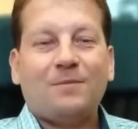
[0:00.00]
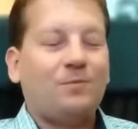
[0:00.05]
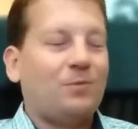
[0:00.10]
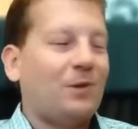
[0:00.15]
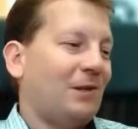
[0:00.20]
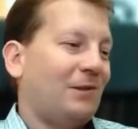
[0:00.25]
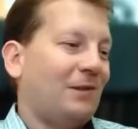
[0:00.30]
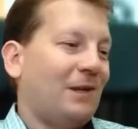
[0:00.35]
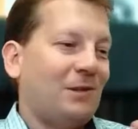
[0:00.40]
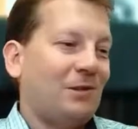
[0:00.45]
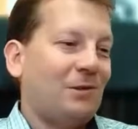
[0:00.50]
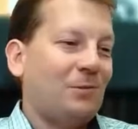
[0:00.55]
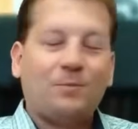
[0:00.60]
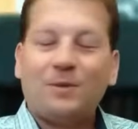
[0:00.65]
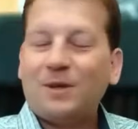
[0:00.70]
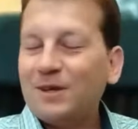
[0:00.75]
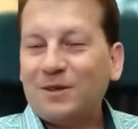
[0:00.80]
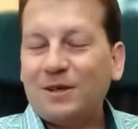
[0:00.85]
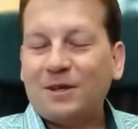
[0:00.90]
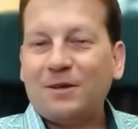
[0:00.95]
Well, not
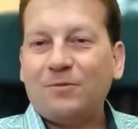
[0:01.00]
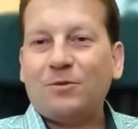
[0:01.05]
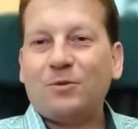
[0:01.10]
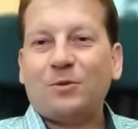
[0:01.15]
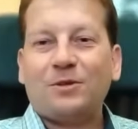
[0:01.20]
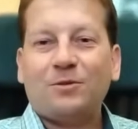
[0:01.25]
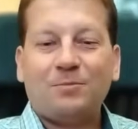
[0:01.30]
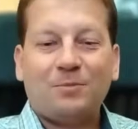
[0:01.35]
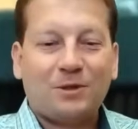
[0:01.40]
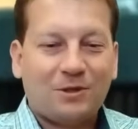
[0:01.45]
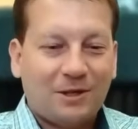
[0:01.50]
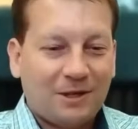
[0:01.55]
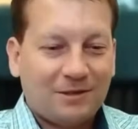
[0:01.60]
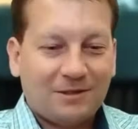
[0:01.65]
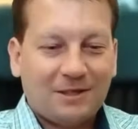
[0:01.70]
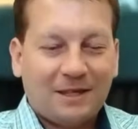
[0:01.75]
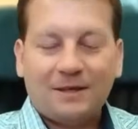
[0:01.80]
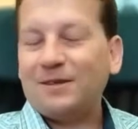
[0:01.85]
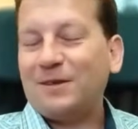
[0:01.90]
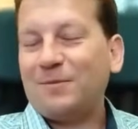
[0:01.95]
completely, of course, but let's
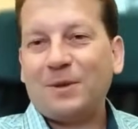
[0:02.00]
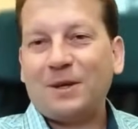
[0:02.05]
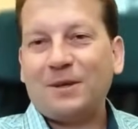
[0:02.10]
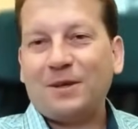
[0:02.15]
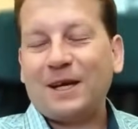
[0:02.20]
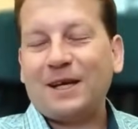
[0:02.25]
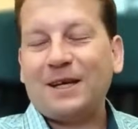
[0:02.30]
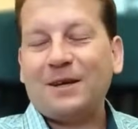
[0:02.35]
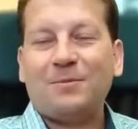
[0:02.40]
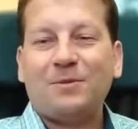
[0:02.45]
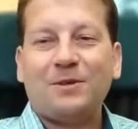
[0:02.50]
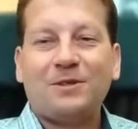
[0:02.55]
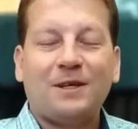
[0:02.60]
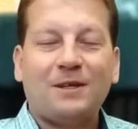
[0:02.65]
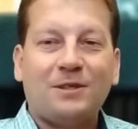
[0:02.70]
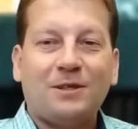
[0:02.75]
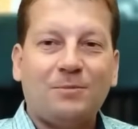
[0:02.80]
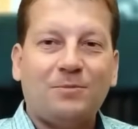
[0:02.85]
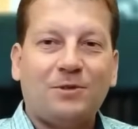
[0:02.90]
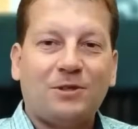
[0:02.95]
say it's about
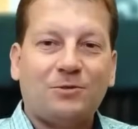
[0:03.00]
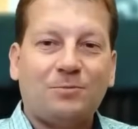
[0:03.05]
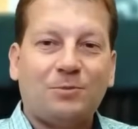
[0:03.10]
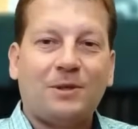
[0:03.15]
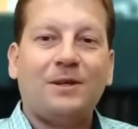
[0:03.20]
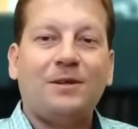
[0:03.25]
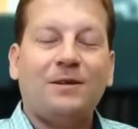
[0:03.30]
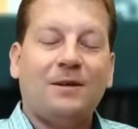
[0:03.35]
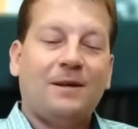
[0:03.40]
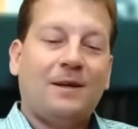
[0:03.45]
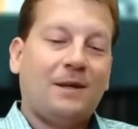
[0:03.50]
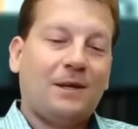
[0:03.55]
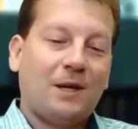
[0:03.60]
80% empty space.